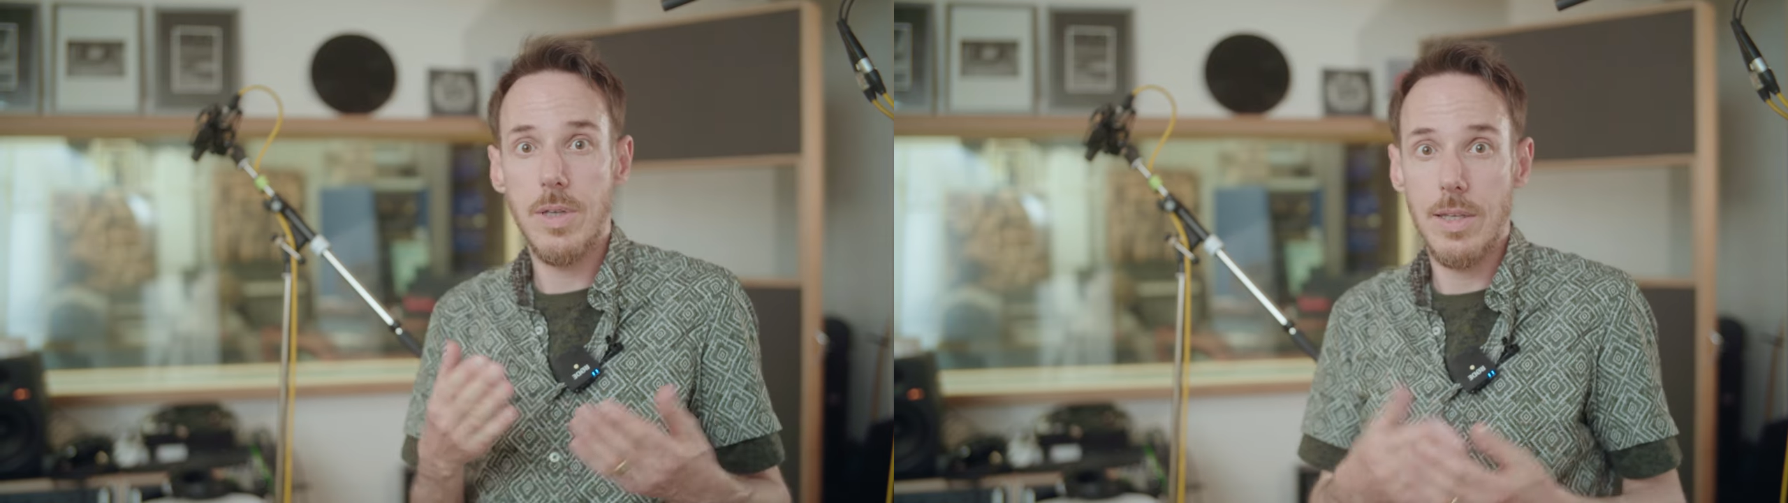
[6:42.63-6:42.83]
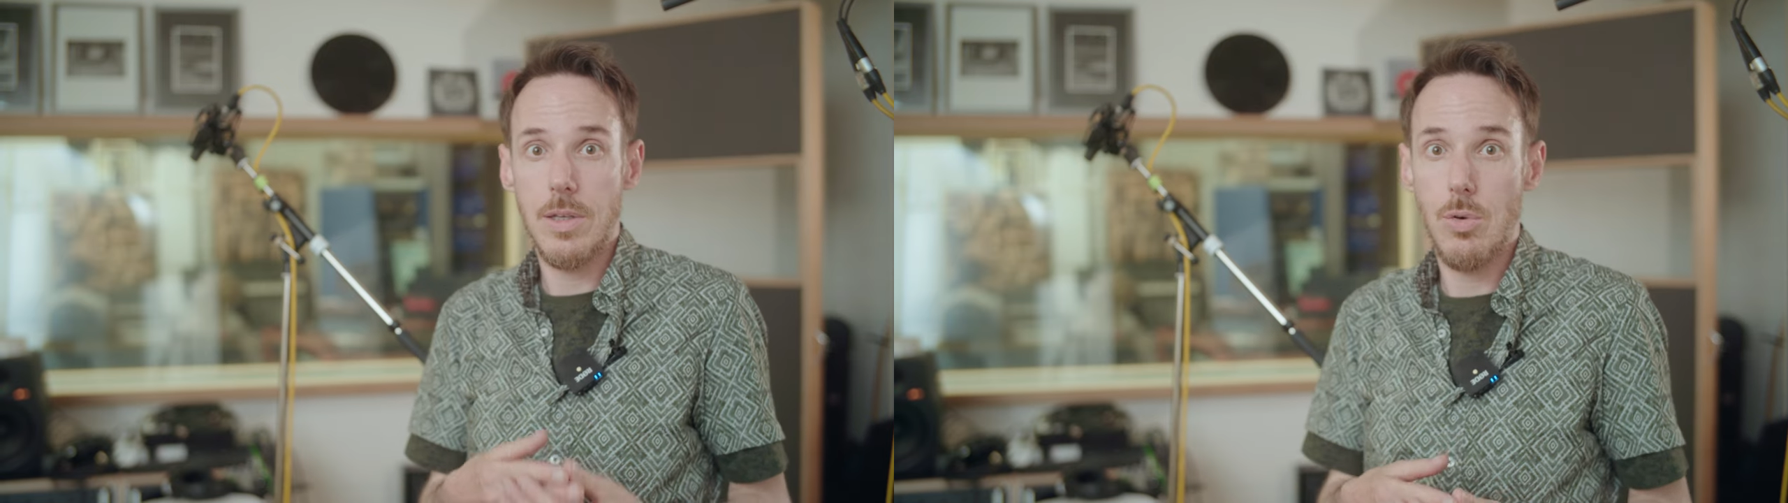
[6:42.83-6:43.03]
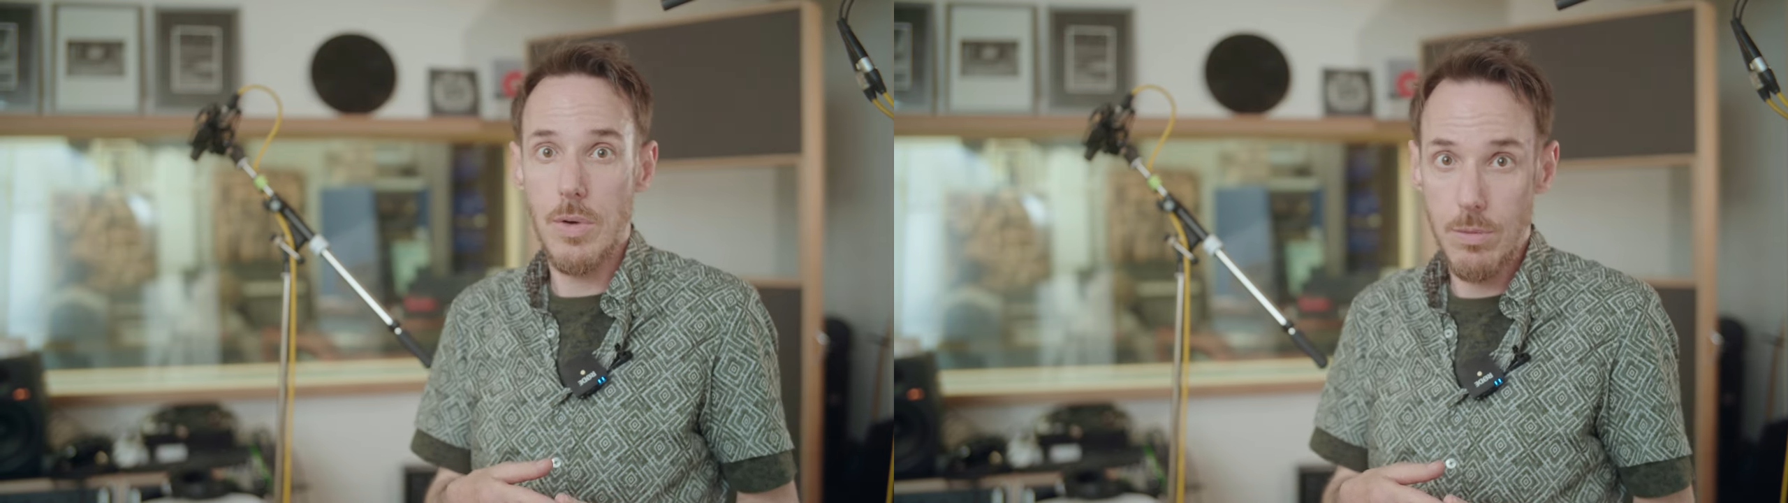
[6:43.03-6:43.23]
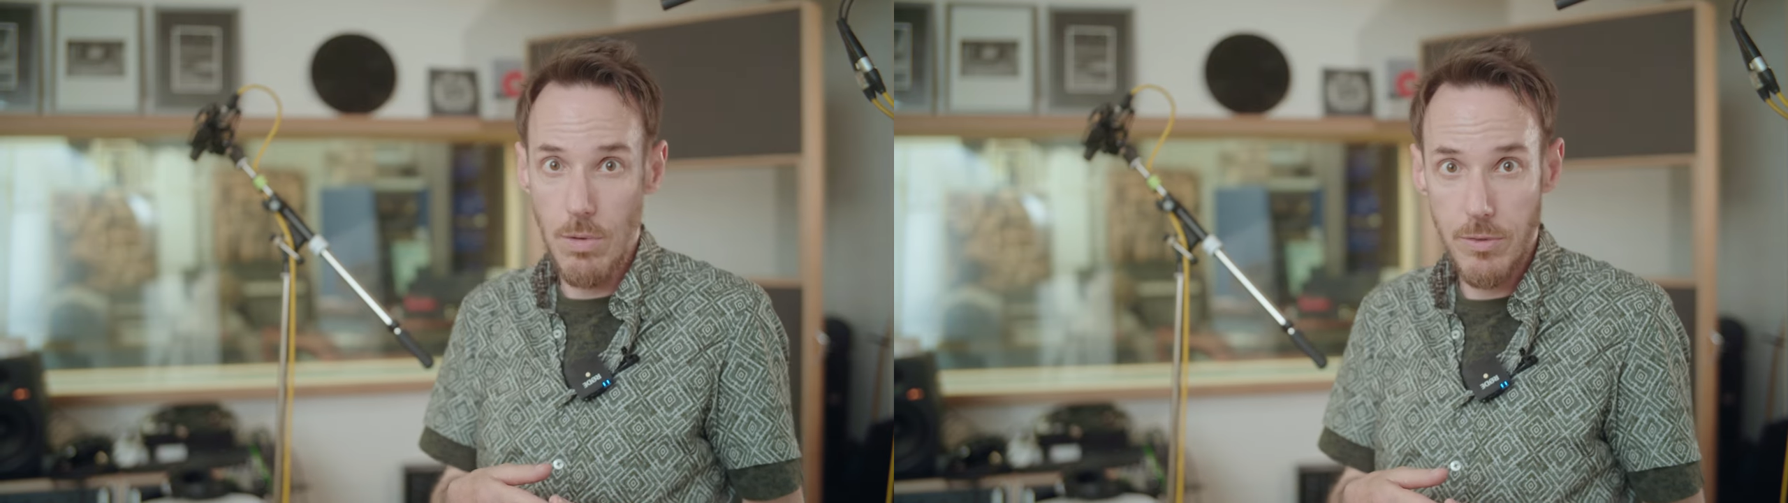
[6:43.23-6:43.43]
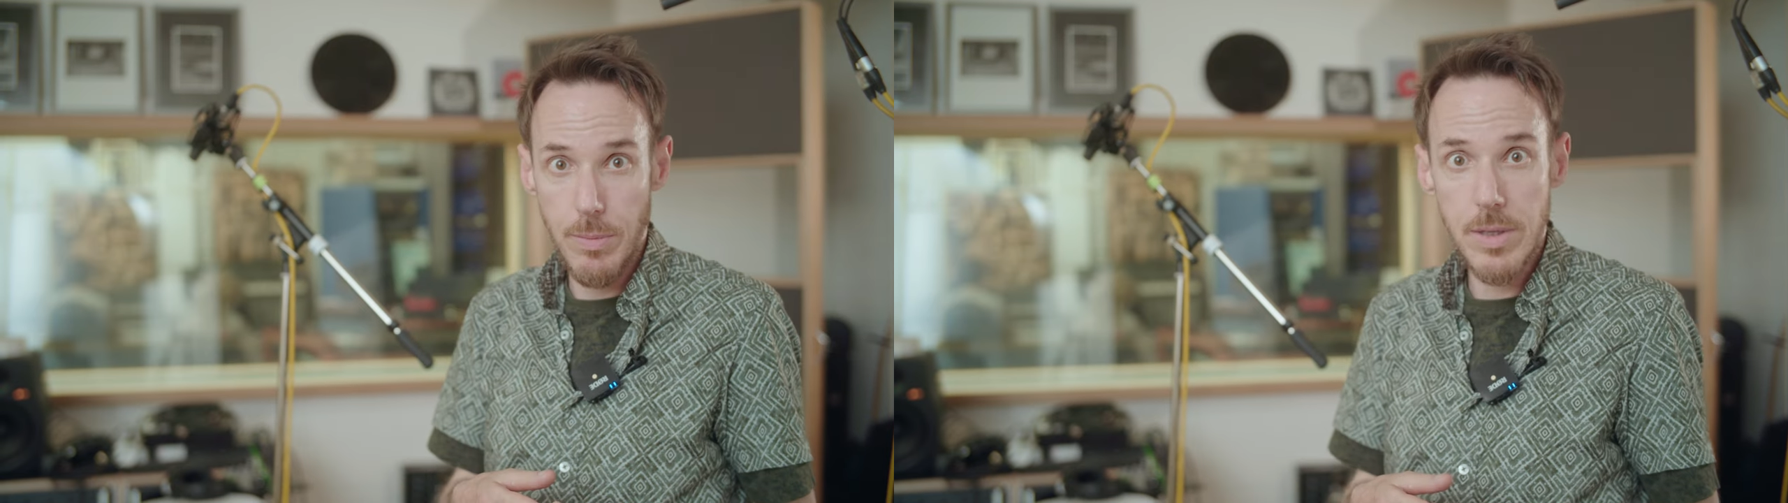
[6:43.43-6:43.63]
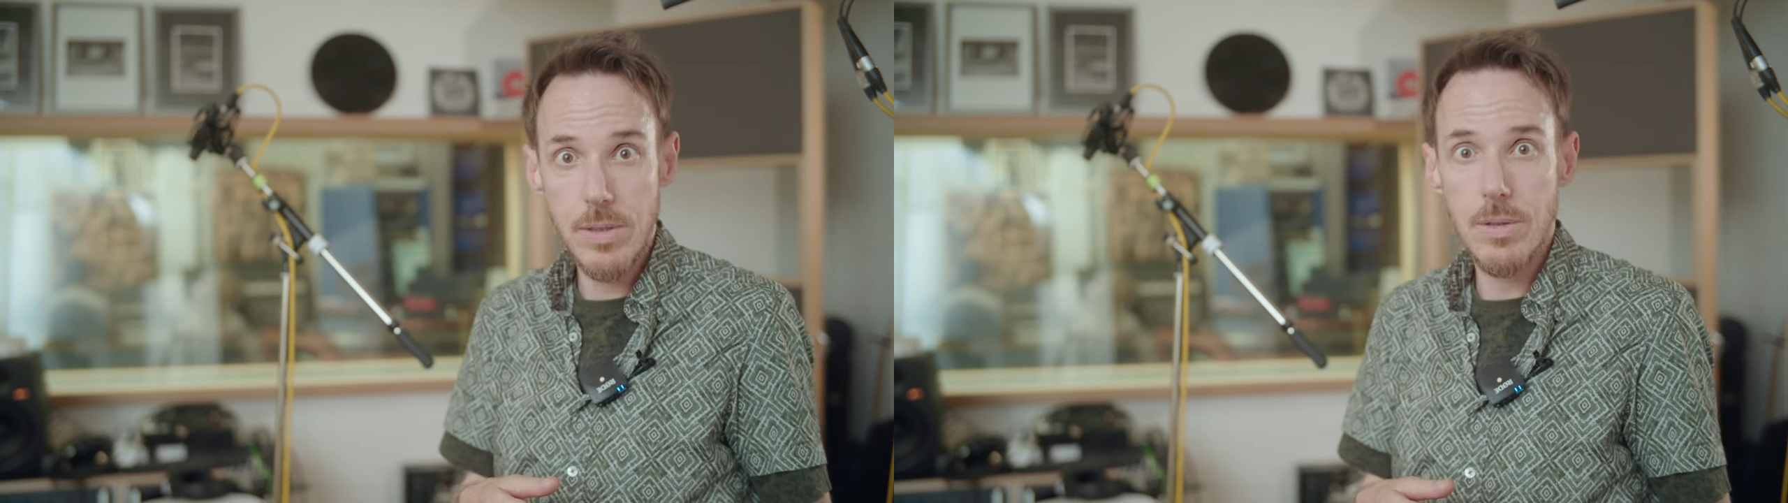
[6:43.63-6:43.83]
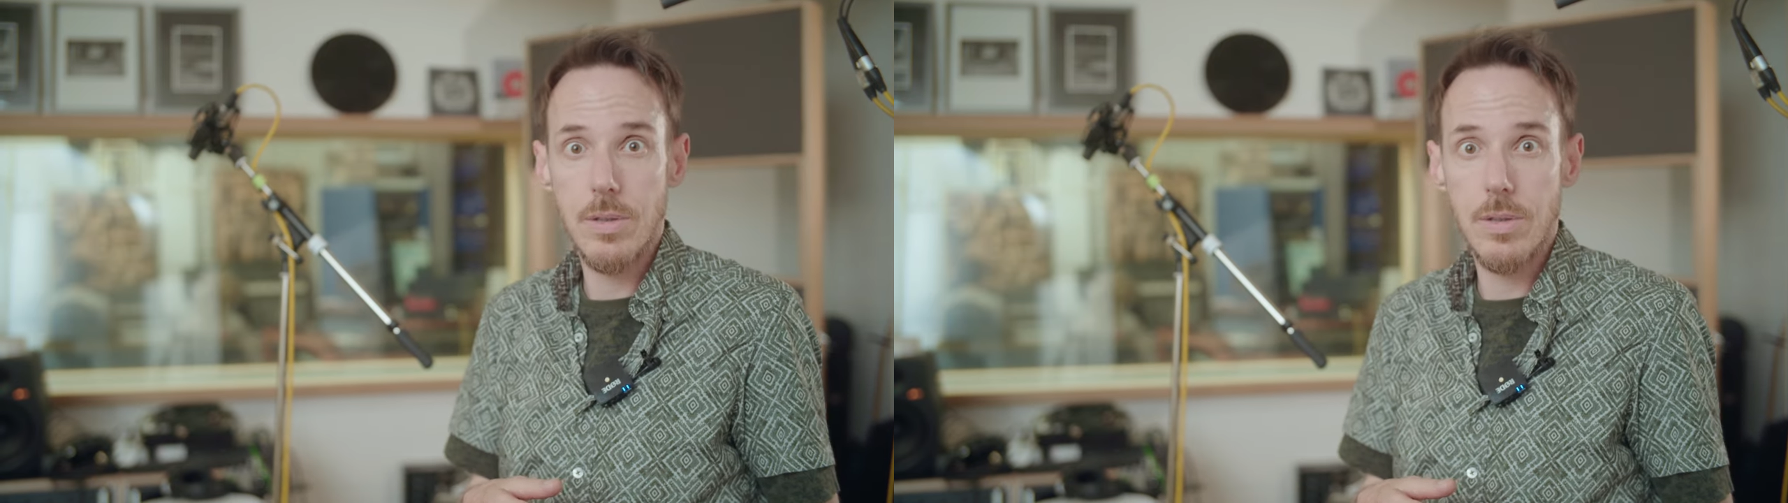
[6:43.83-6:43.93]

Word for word: get a great rough mix.